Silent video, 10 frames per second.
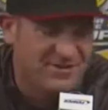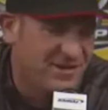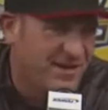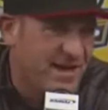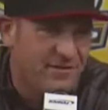a
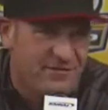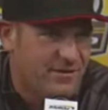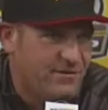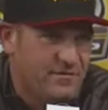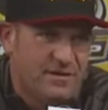great
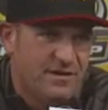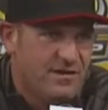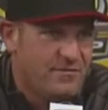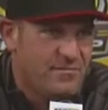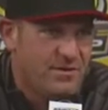outfit over
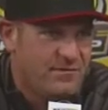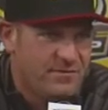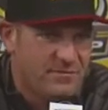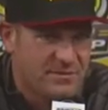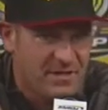there. Everybody
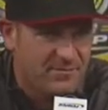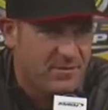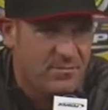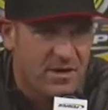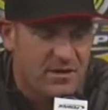from the top to
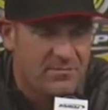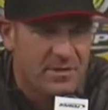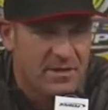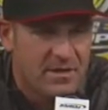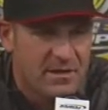the bottom,
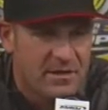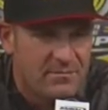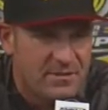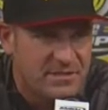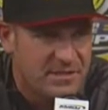
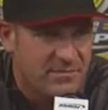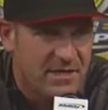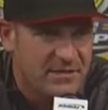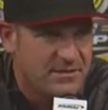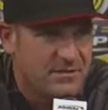the
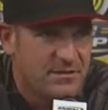teammates.